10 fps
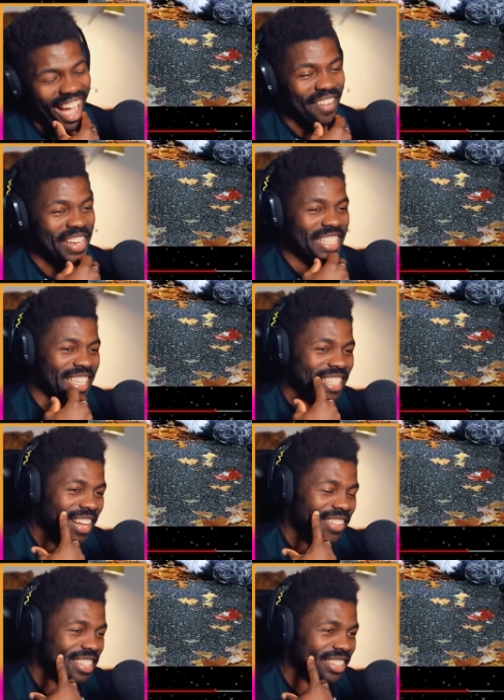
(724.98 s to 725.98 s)
I made this
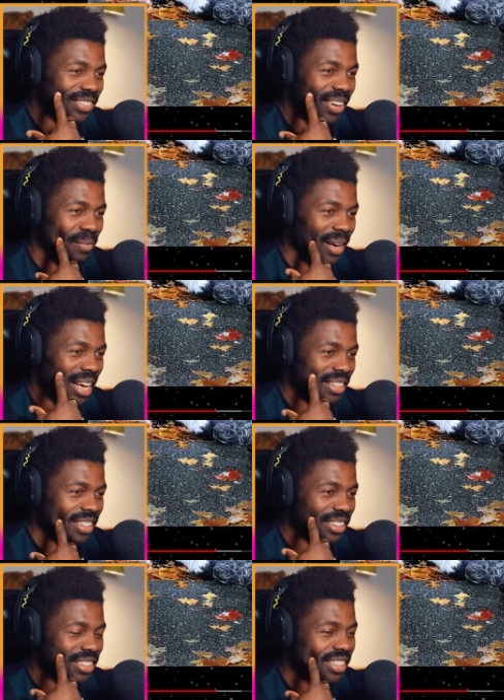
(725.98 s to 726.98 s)
analogy to my
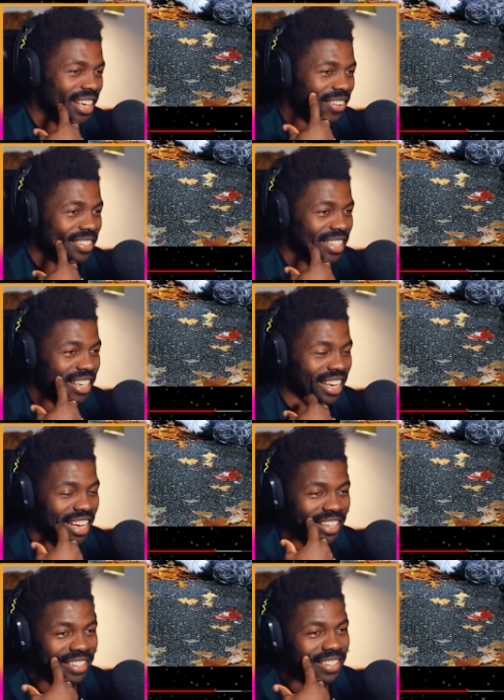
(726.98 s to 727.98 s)
partner. I was like,
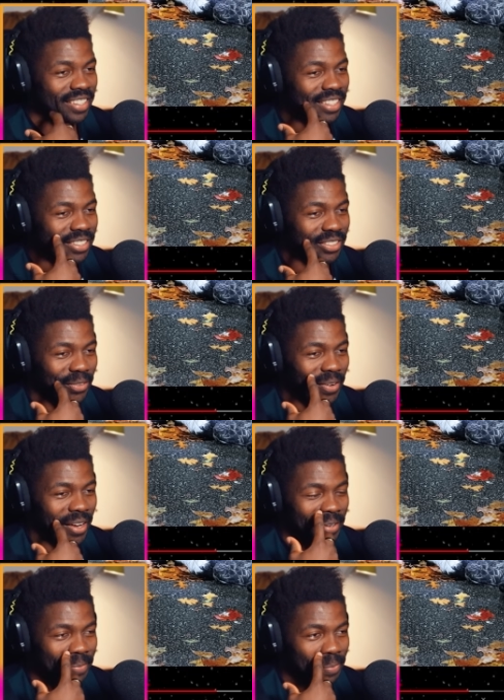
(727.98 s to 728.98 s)
hey, so
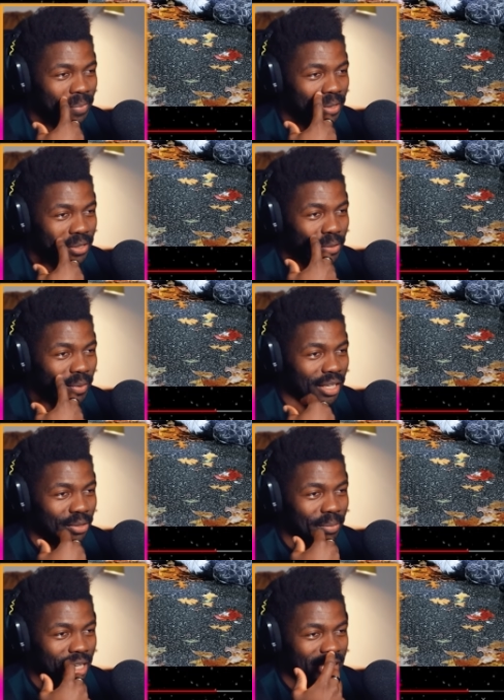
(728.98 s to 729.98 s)
uh, you willing
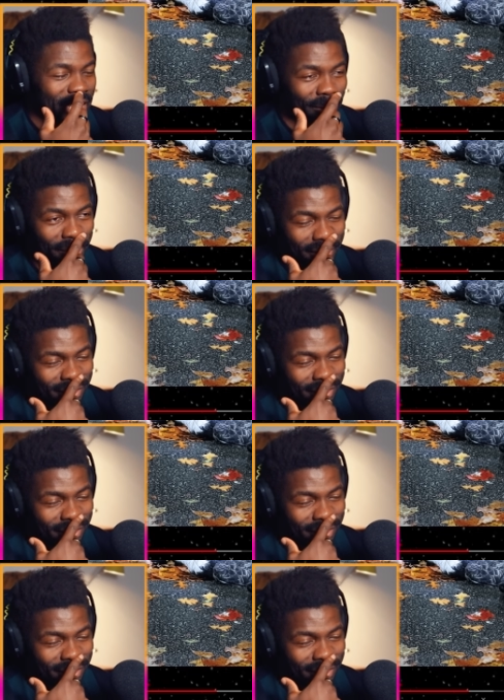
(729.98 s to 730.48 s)
to be an eagle?